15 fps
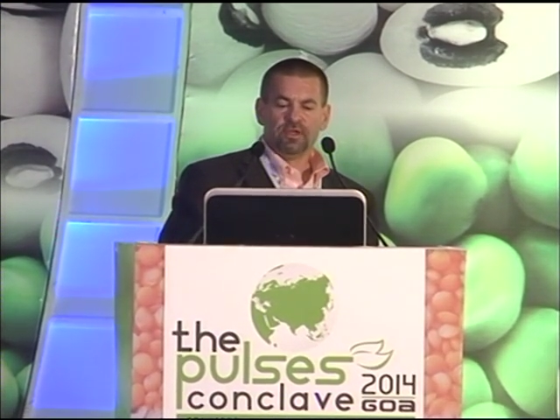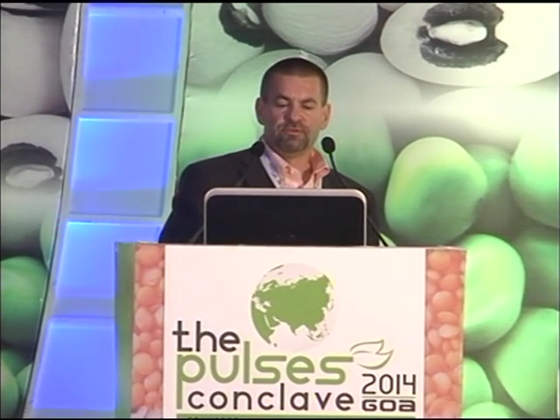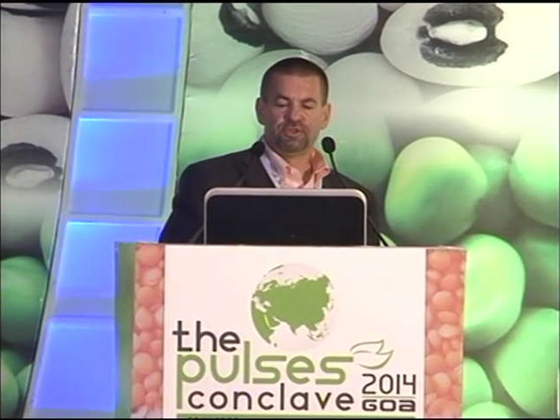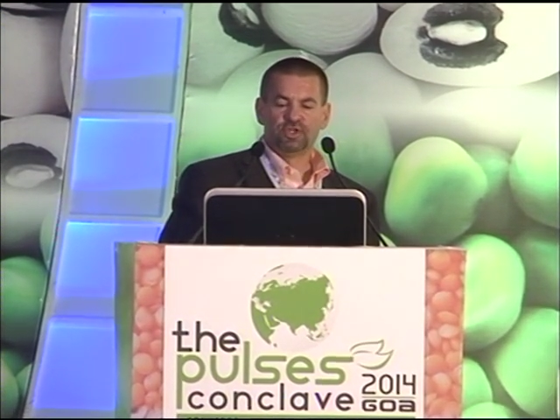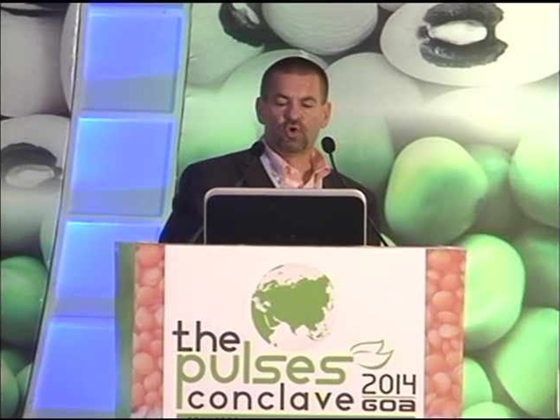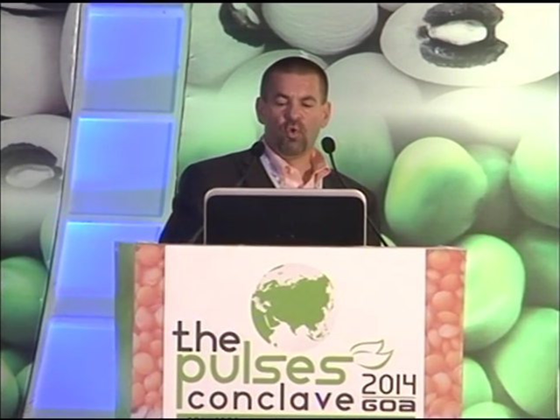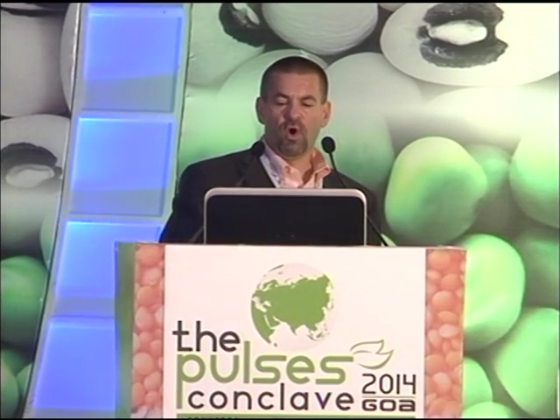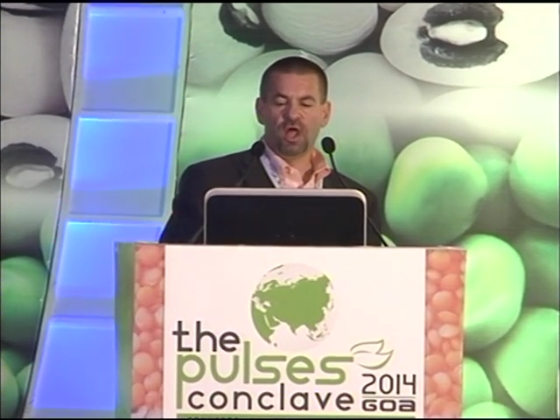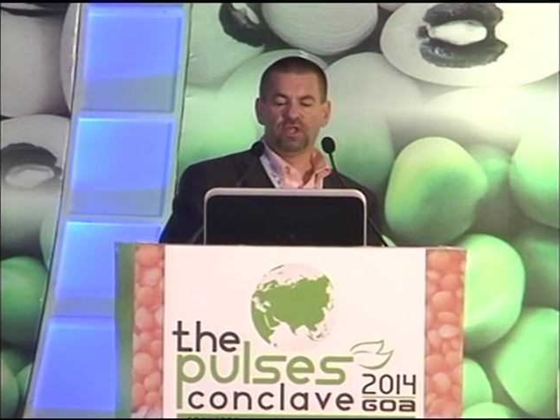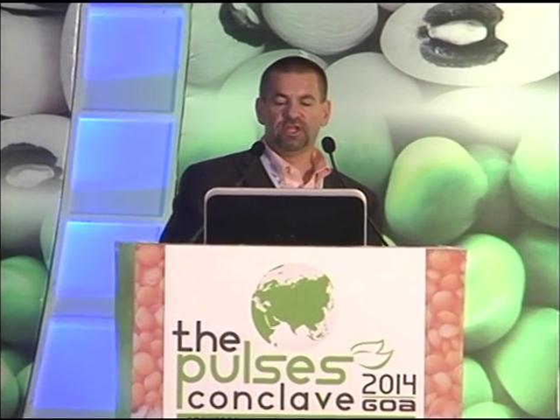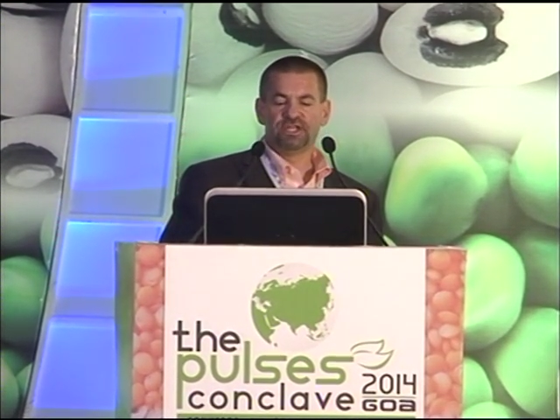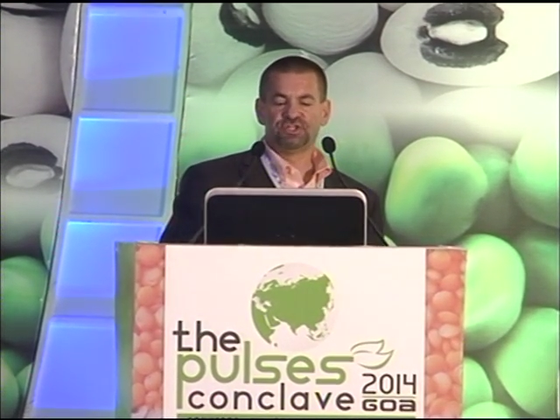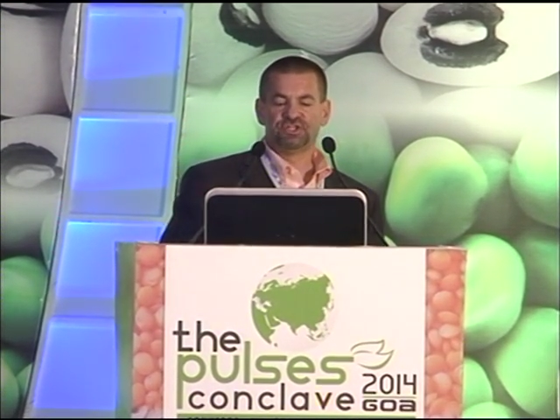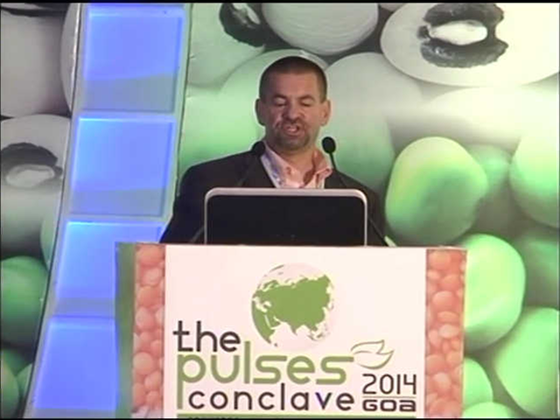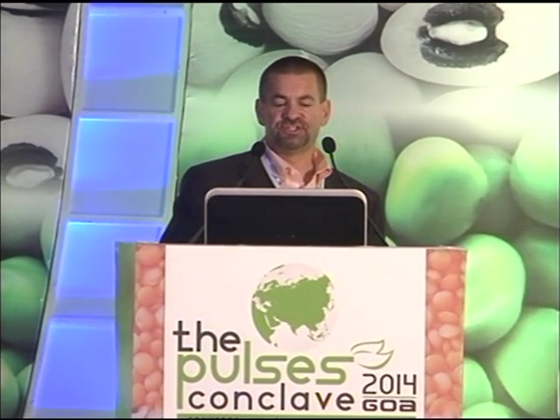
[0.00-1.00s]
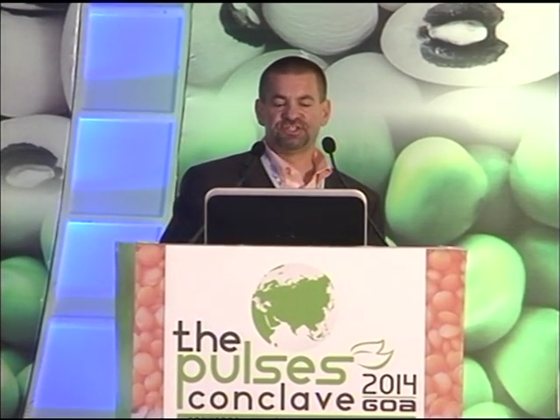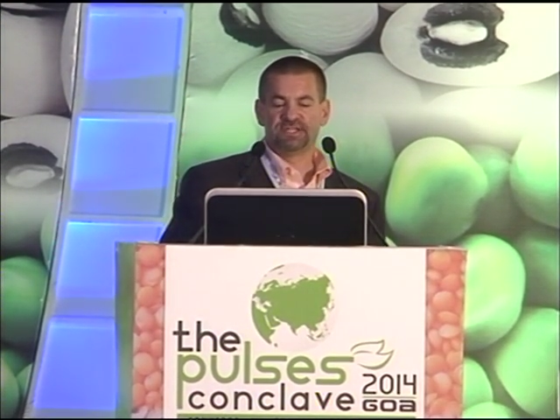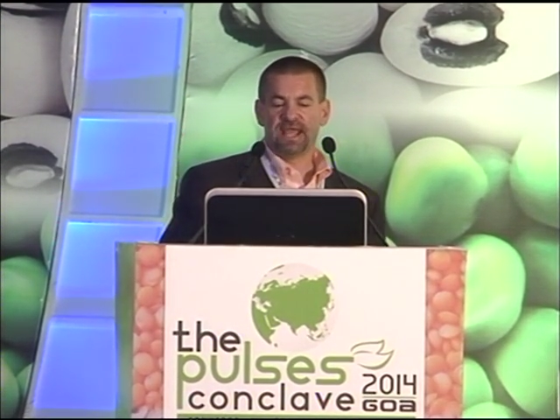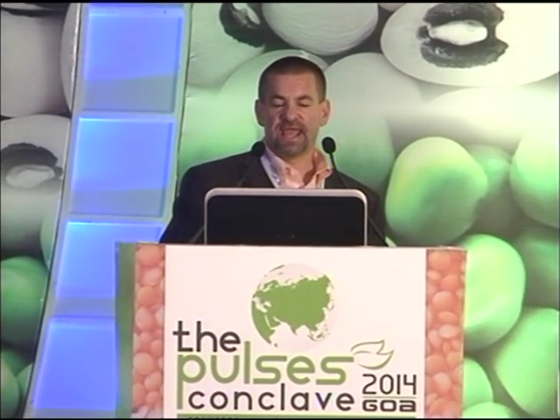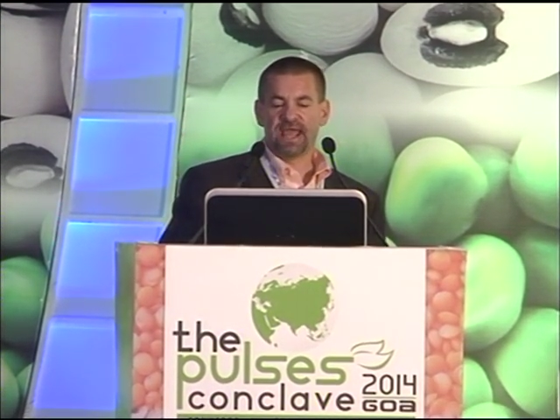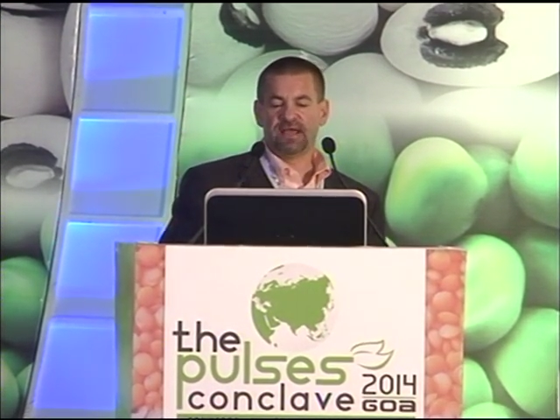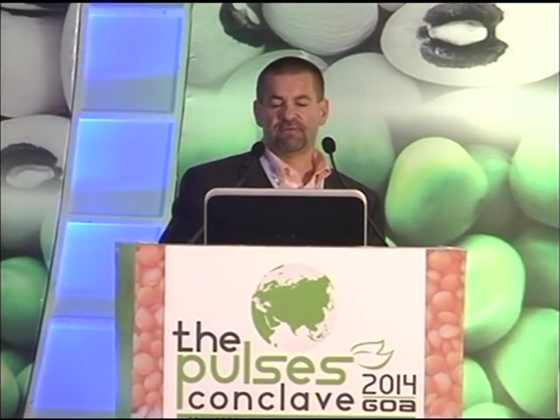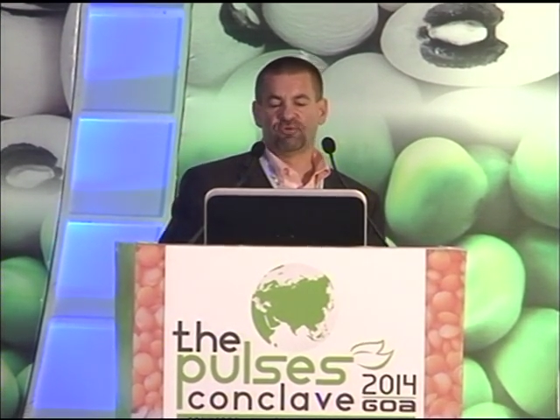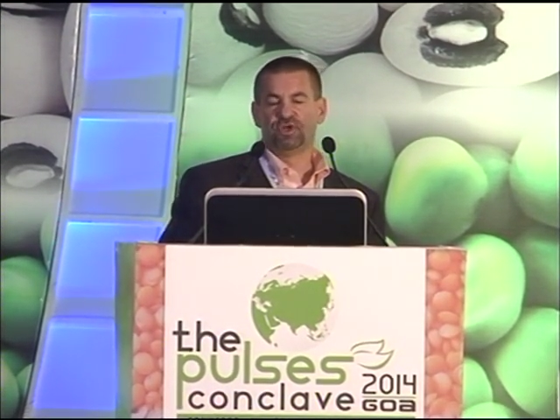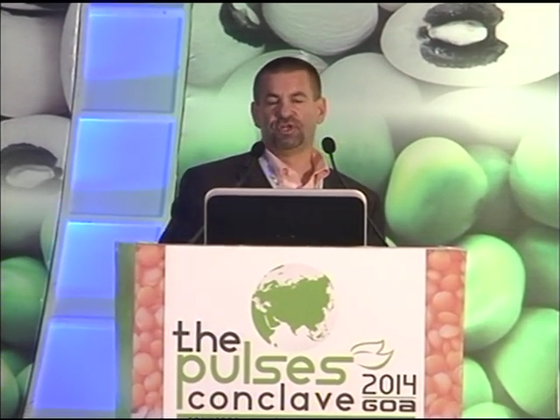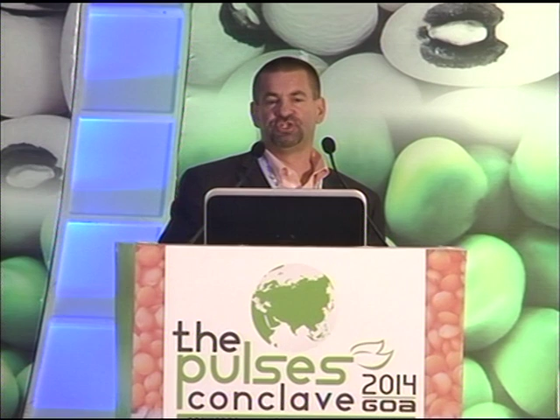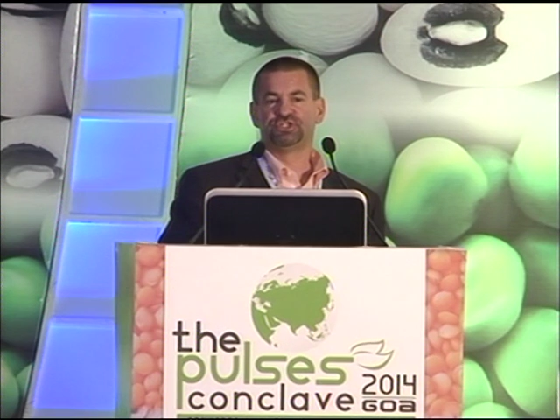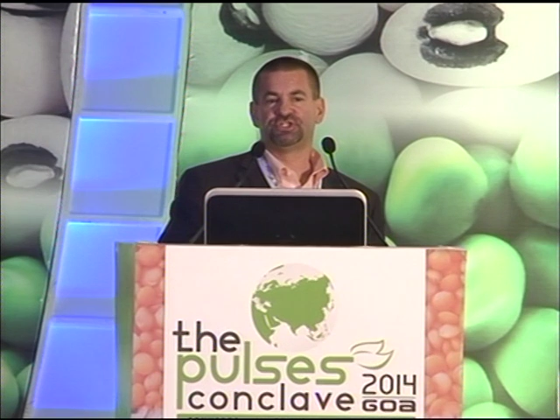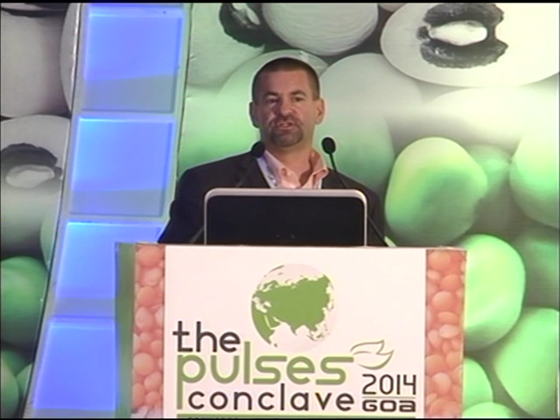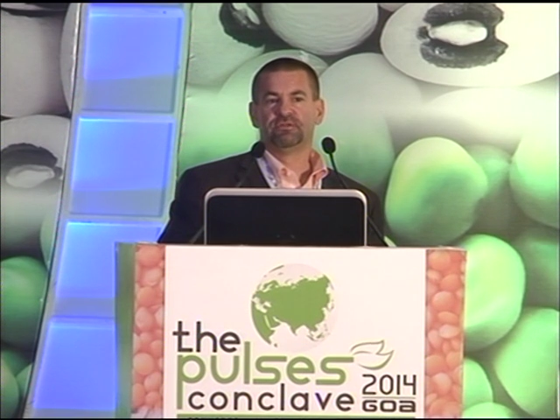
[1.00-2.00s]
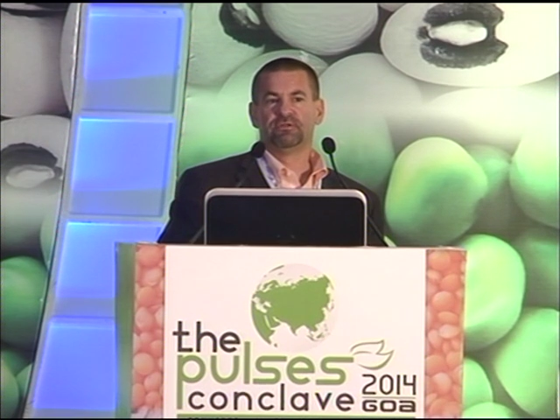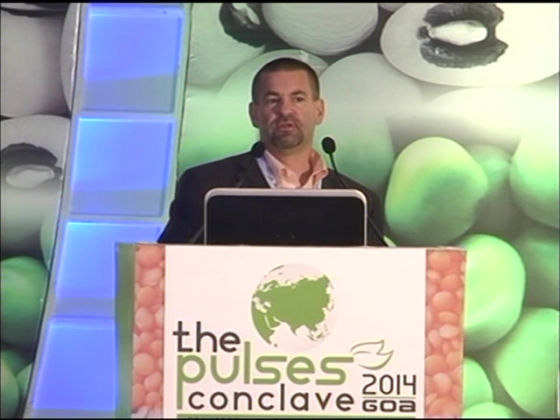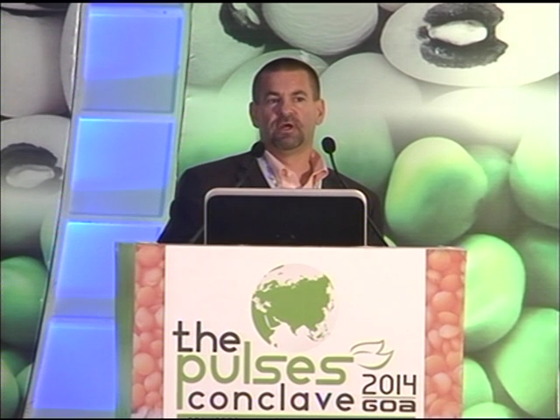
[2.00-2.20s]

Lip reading: The quality is just an average